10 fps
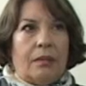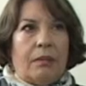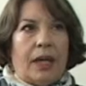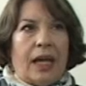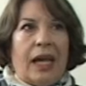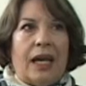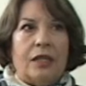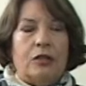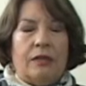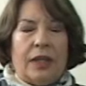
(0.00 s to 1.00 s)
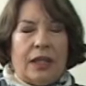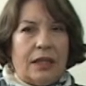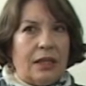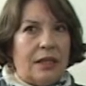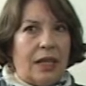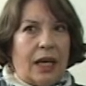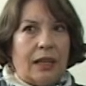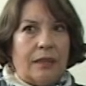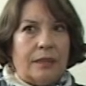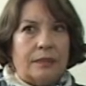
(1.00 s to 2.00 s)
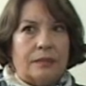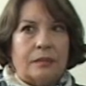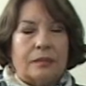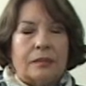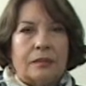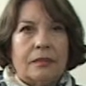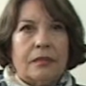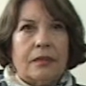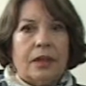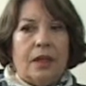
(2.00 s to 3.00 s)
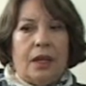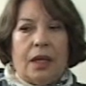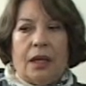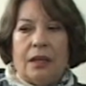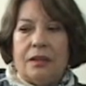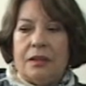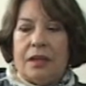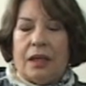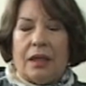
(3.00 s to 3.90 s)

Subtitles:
but I had to be at his side. And